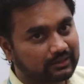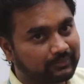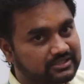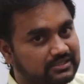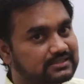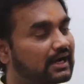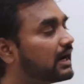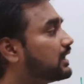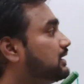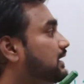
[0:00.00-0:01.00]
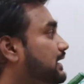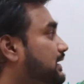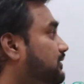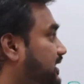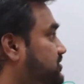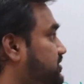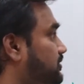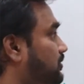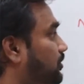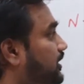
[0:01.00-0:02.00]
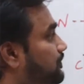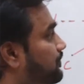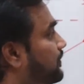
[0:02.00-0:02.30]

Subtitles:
images are erect. Okay,